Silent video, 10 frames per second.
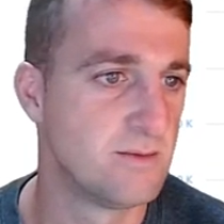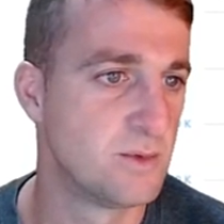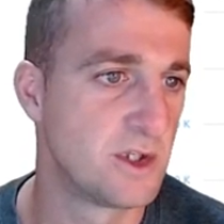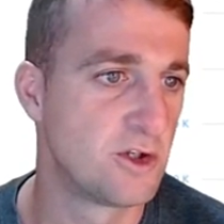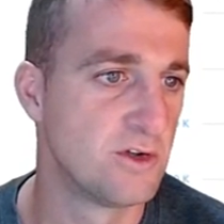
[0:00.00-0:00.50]

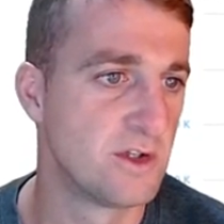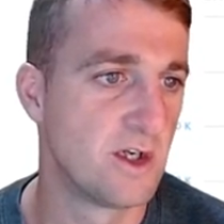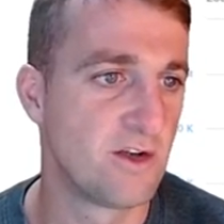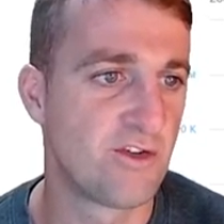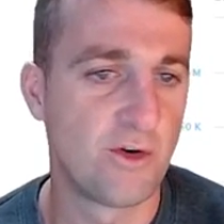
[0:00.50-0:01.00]
We're currently
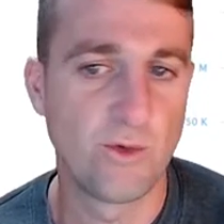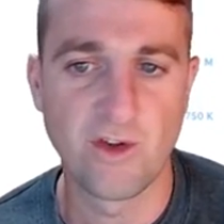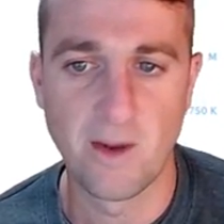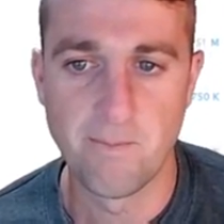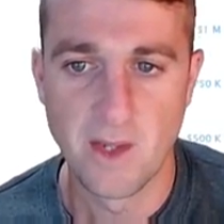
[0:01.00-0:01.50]
at 2
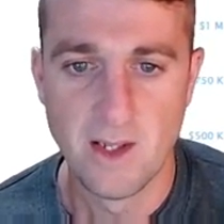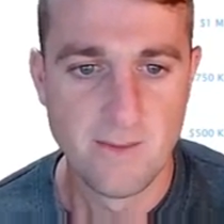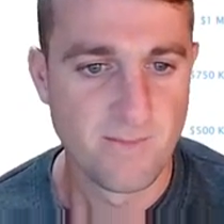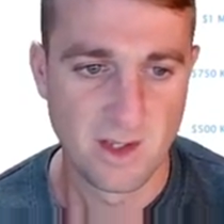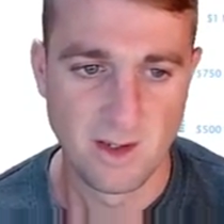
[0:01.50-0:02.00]
cents.
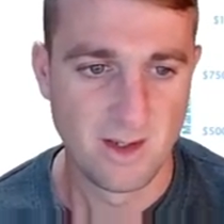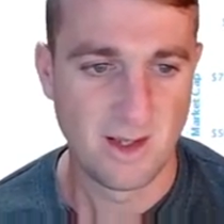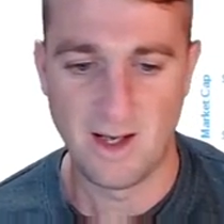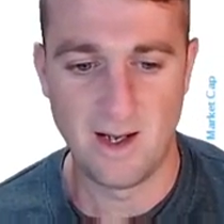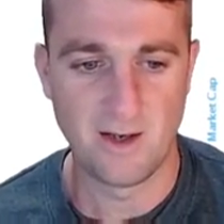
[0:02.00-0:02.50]

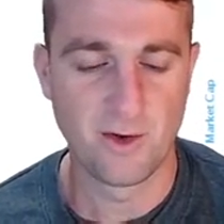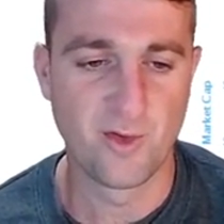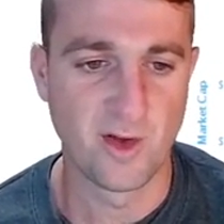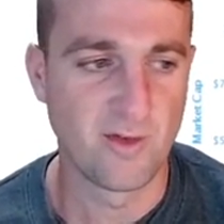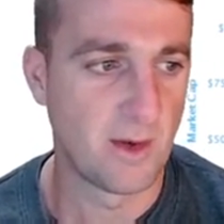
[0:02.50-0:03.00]
I do
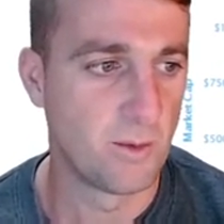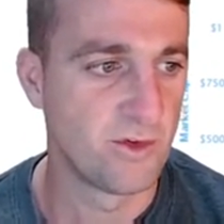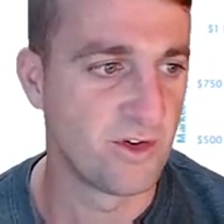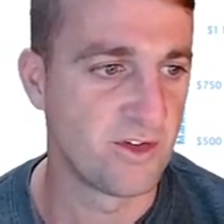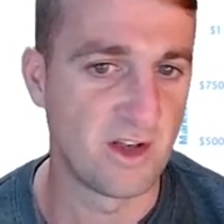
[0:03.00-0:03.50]
think that
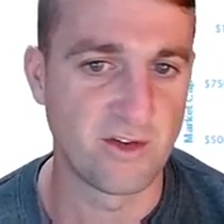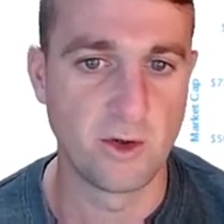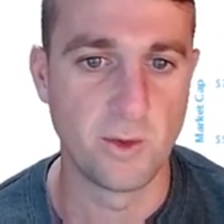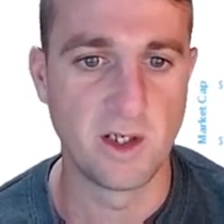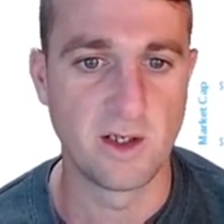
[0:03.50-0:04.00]
once this gets
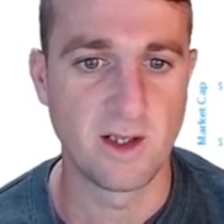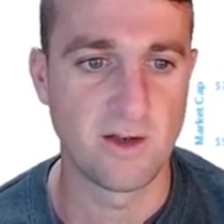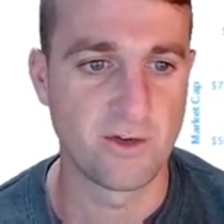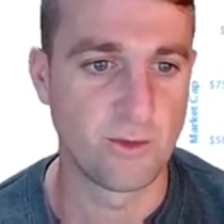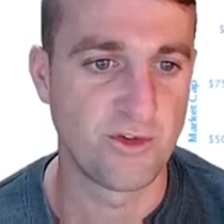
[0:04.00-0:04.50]
going and getting
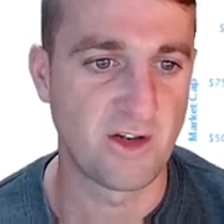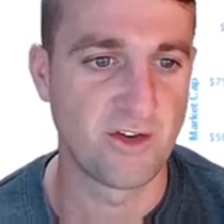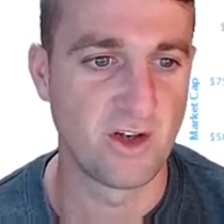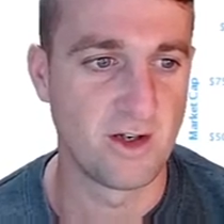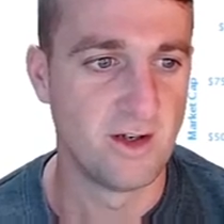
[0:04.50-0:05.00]
some
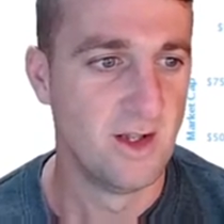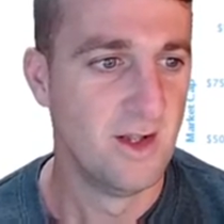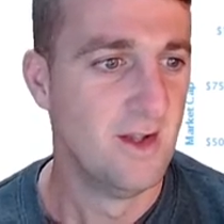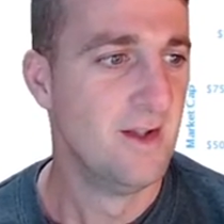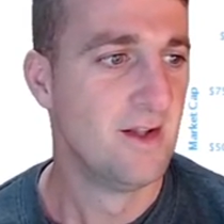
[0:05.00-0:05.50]
traction, and
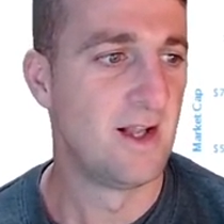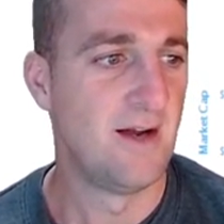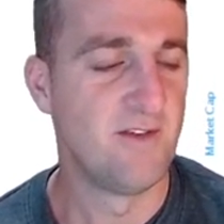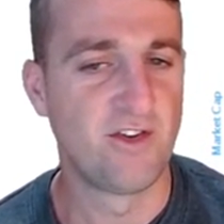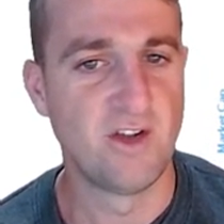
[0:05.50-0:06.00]

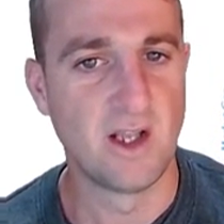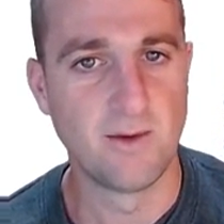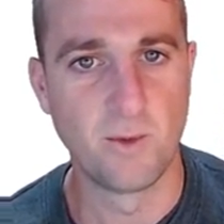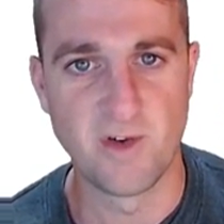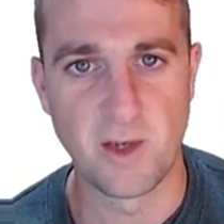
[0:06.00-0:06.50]
like this year,
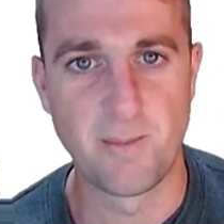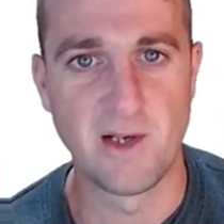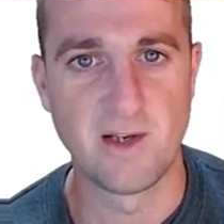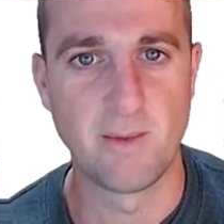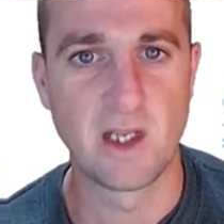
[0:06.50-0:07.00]
we've had a
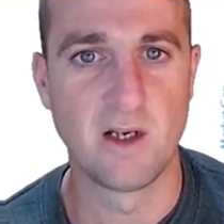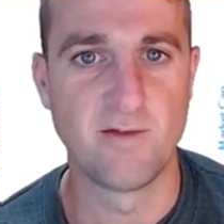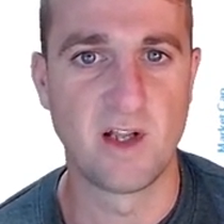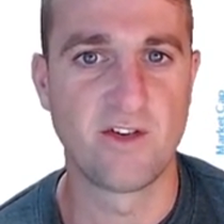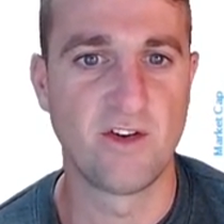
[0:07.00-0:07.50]
pandemic and
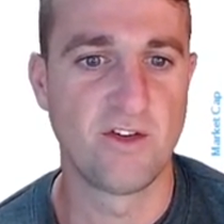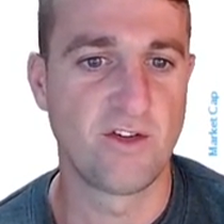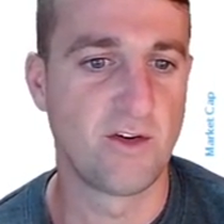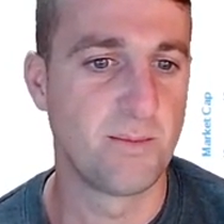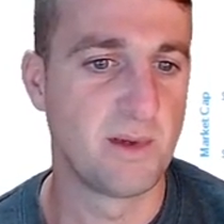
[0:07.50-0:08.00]
events
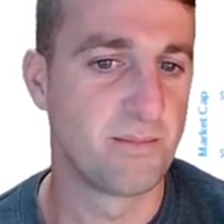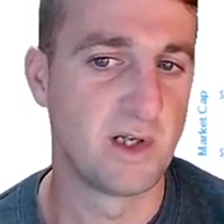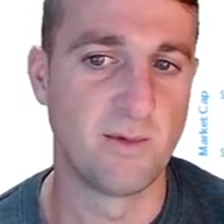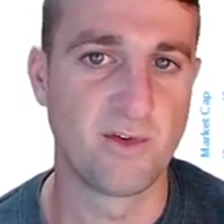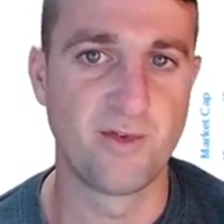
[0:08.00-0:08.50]
industry has been
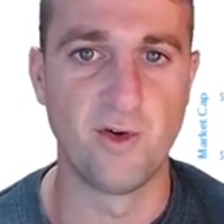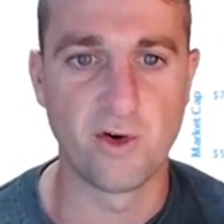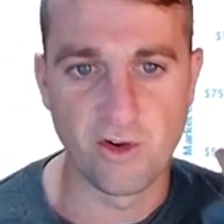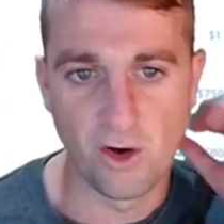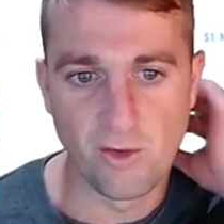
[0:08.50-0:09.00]
pretty much
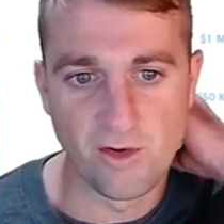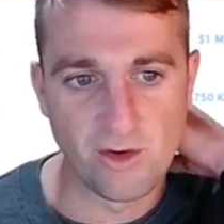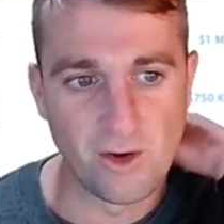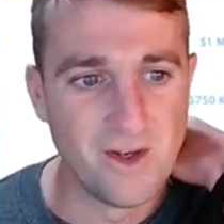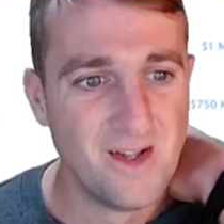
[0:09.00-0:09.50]
fucked over, so